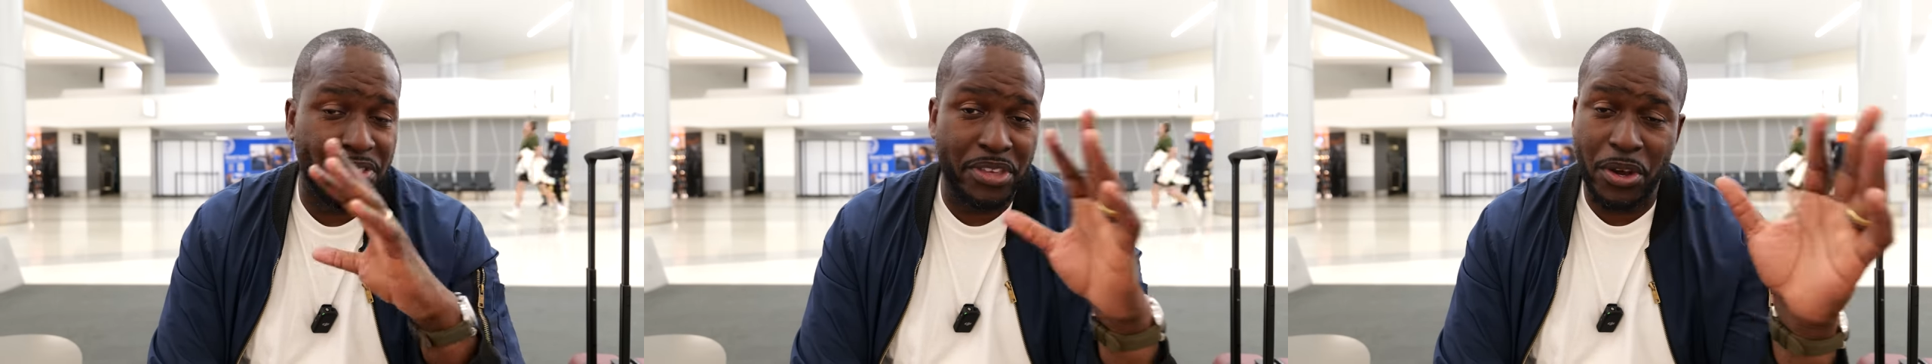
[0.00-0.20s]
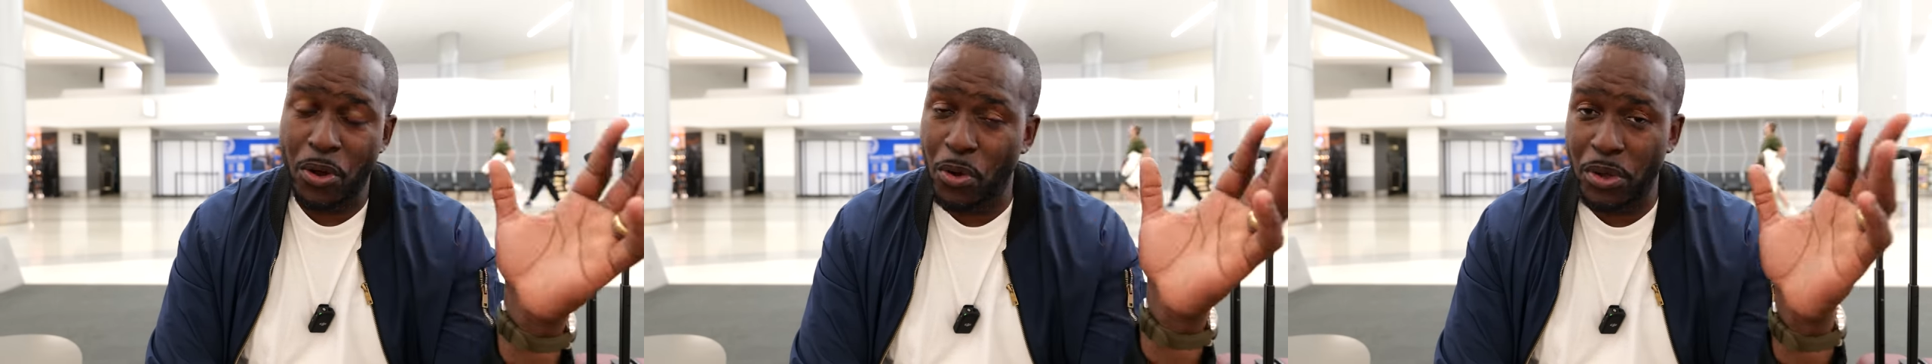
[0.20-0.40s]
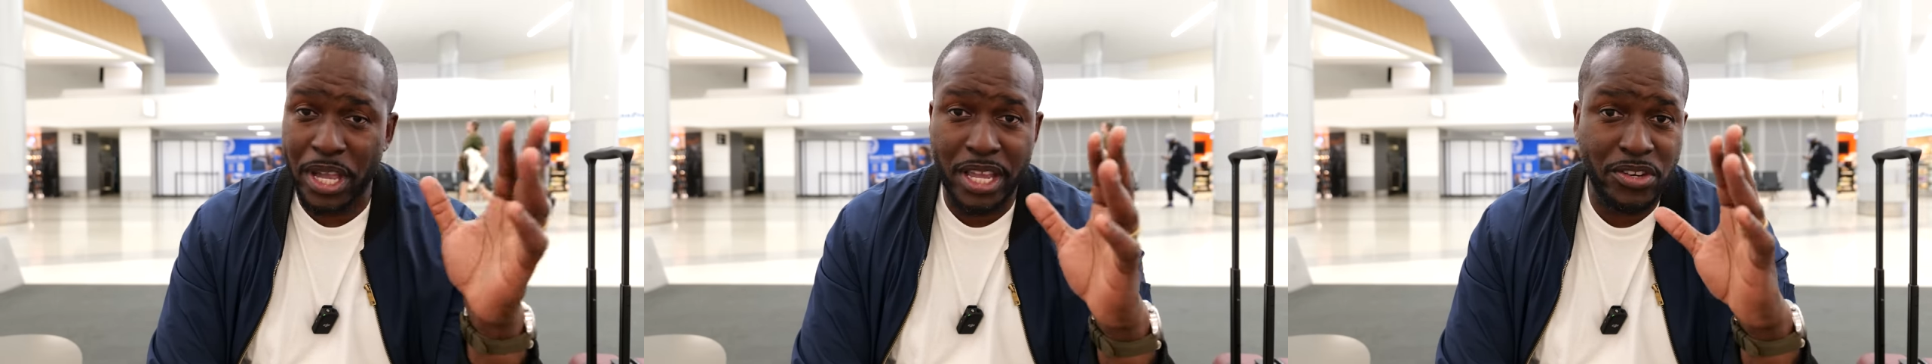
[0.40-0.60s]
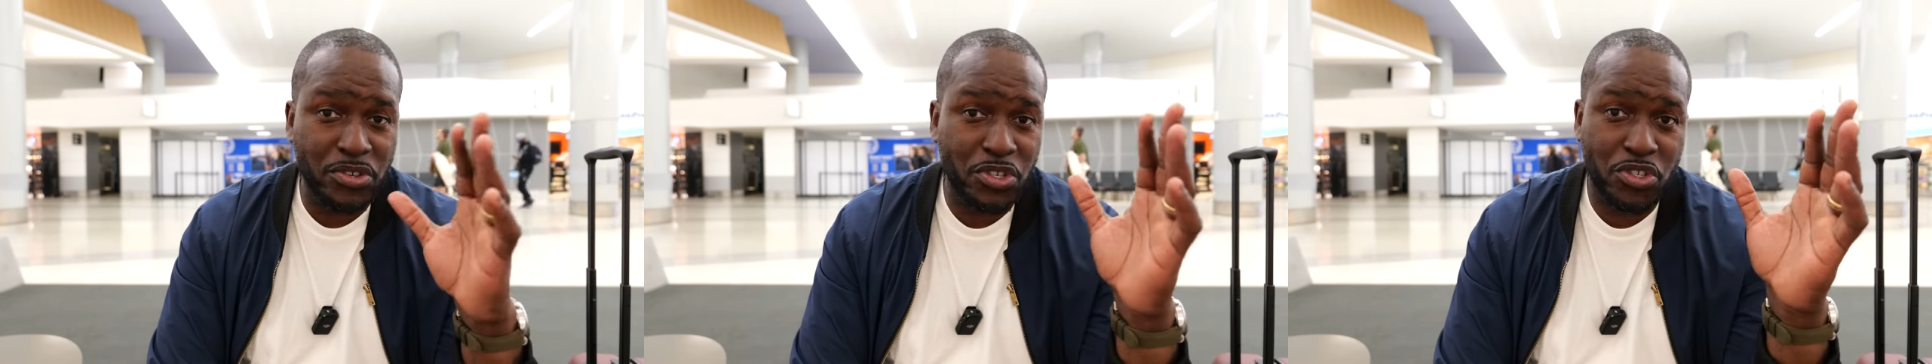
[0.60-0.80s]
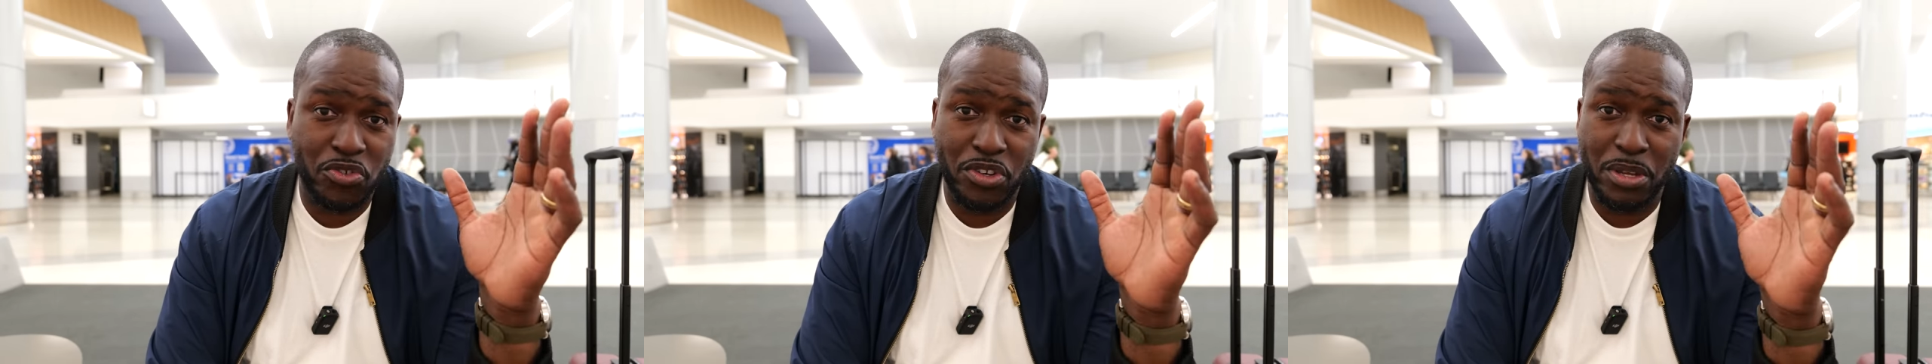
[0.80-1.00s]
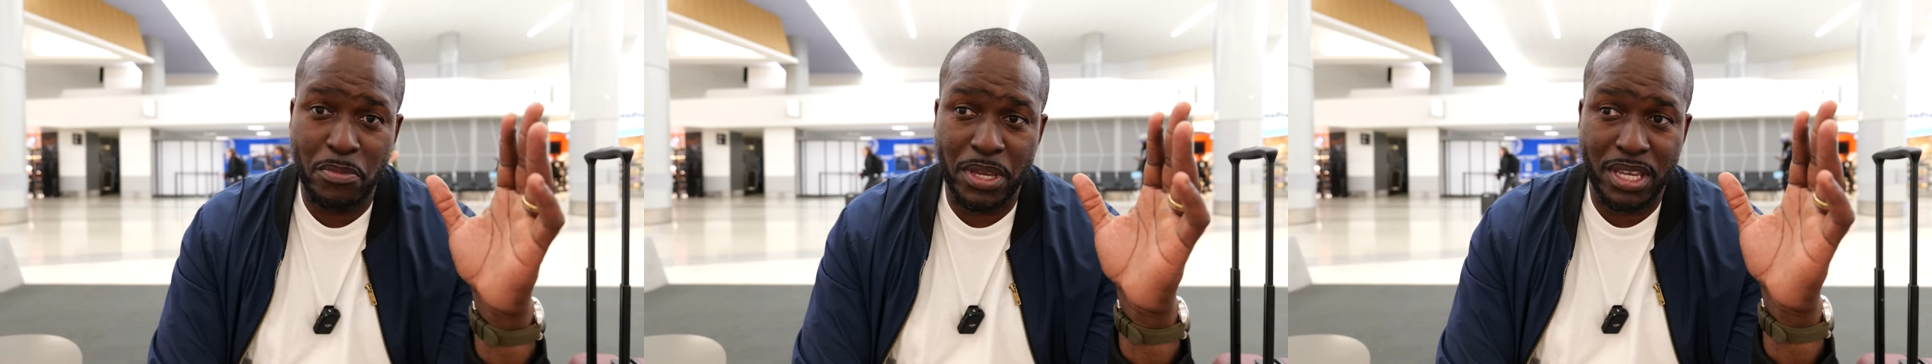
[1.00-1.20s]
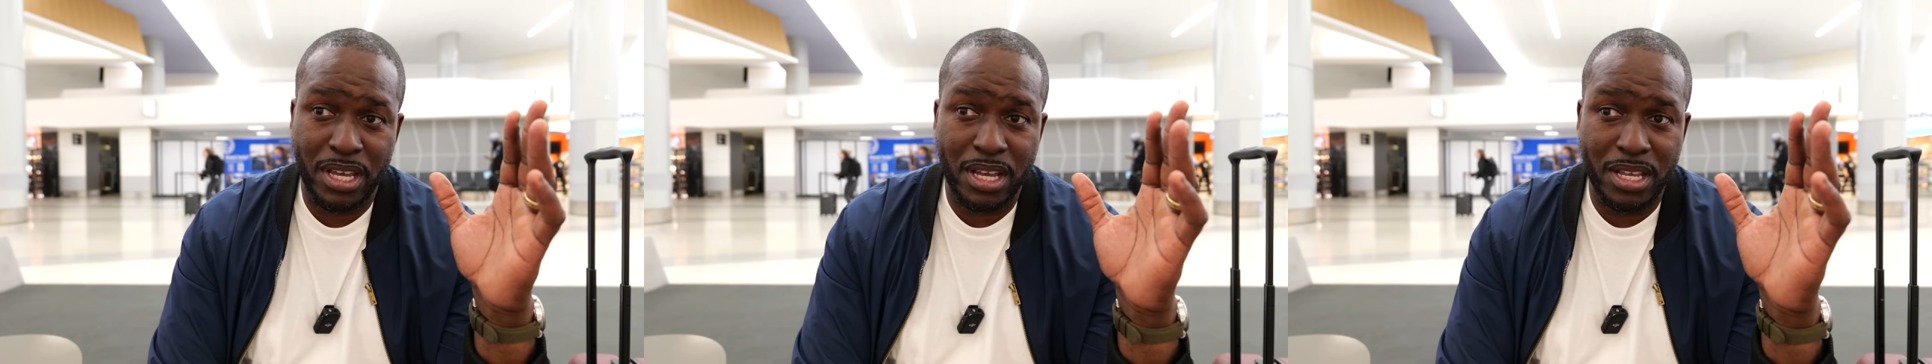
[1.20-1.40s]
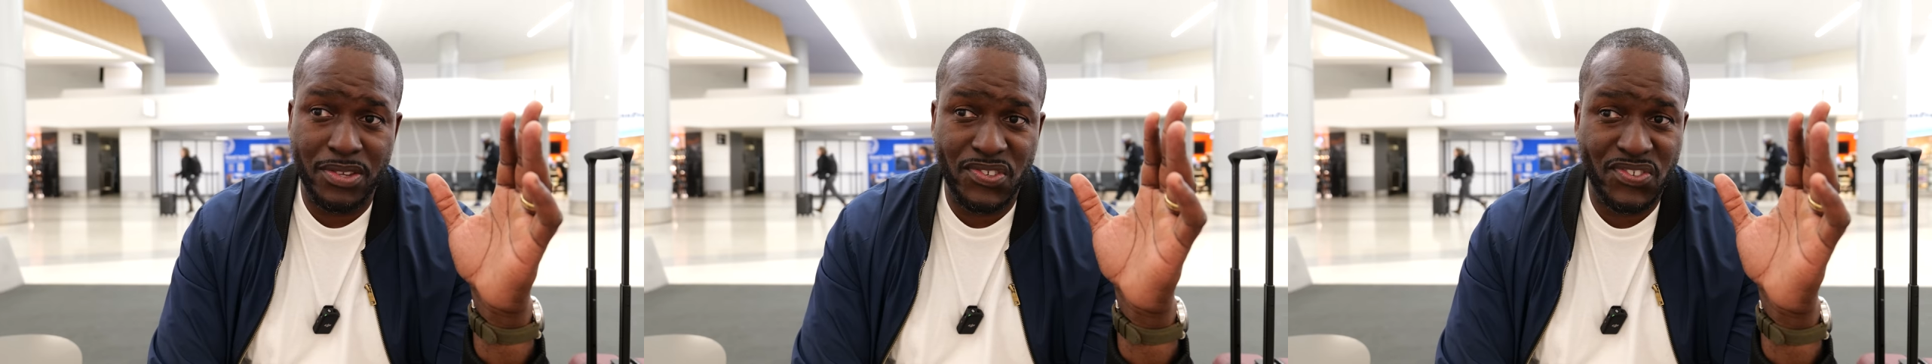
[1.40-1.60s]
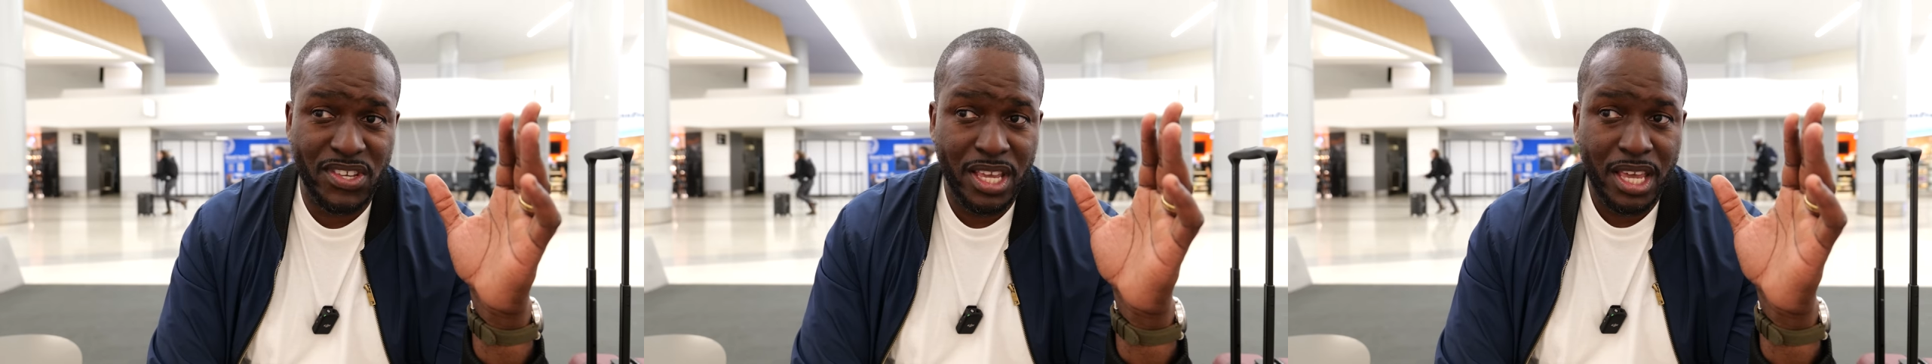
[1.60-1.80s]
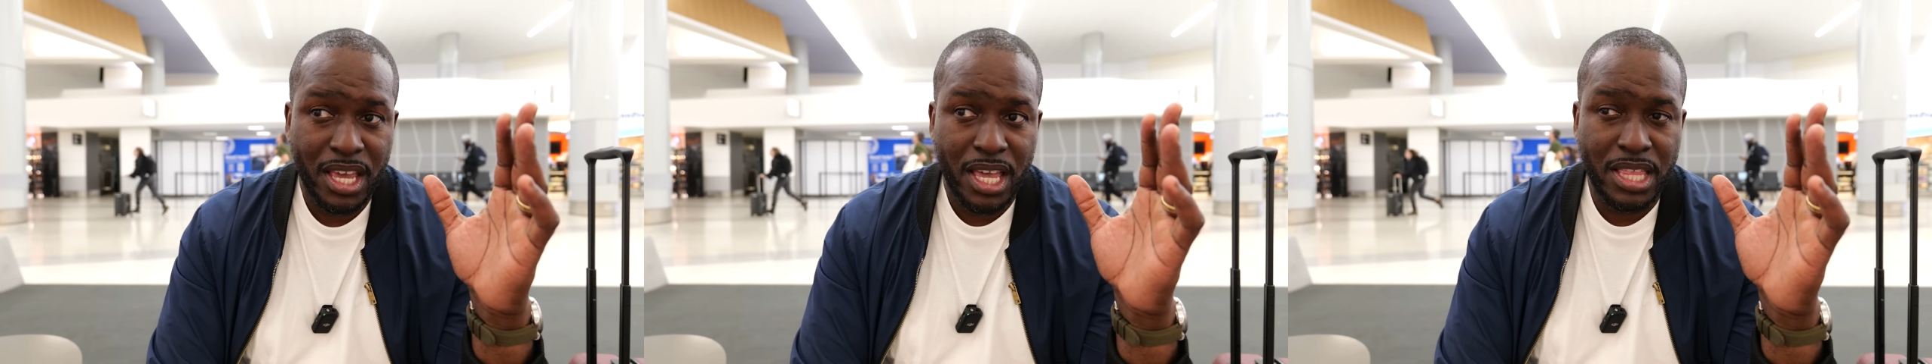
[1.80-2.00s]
the whole industry because